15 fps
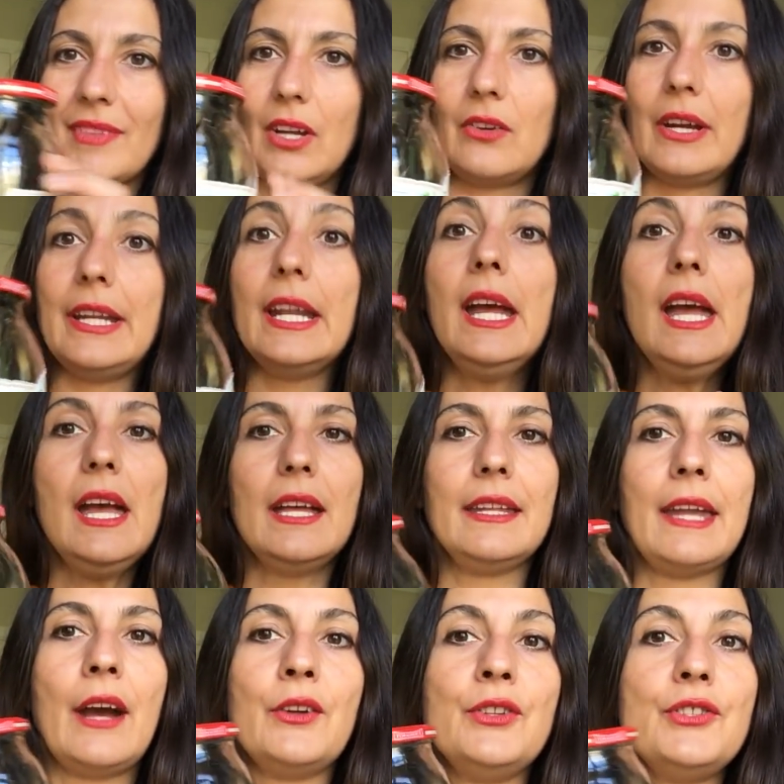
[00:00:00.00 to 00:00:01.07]
All right,
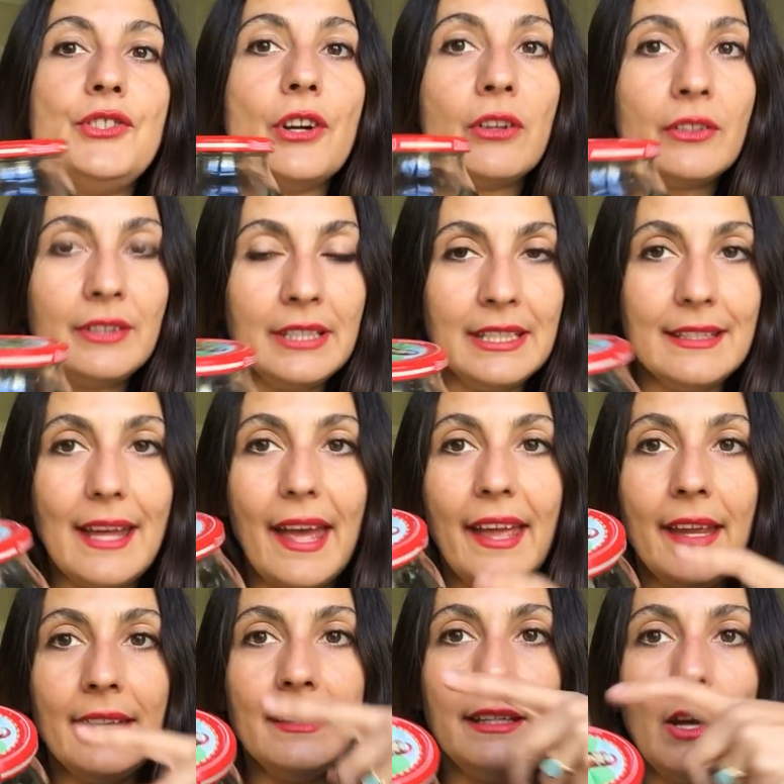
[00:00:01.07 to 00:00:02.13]
now you don't need
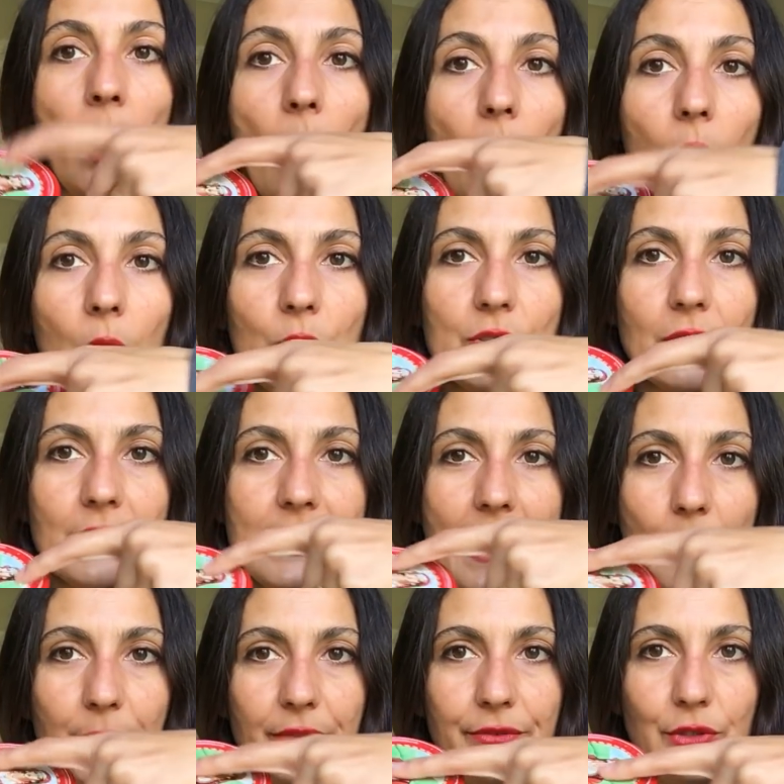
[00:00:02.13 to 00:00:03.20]
any holes on
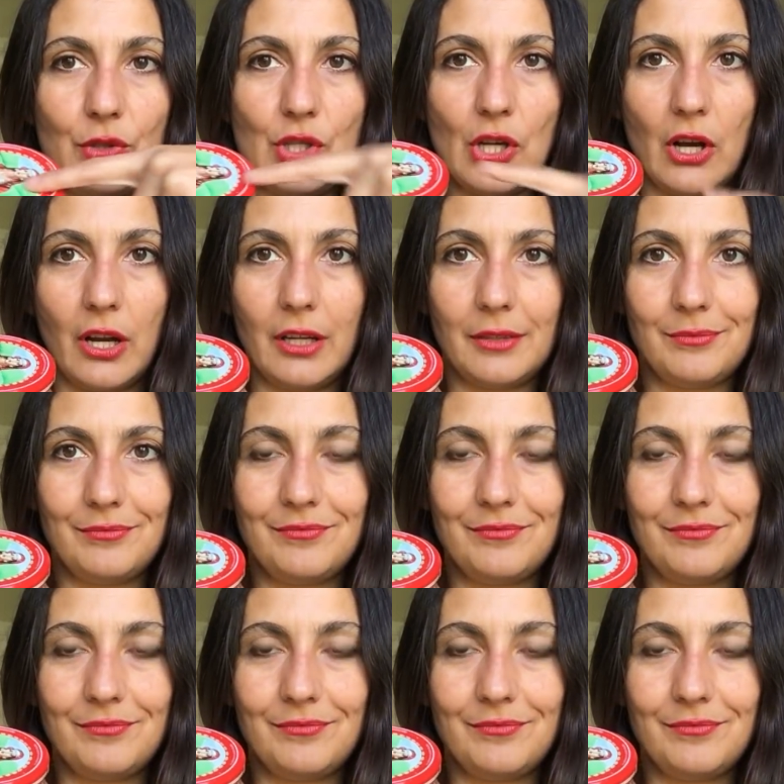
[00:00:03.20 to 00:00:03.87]
top of your jar.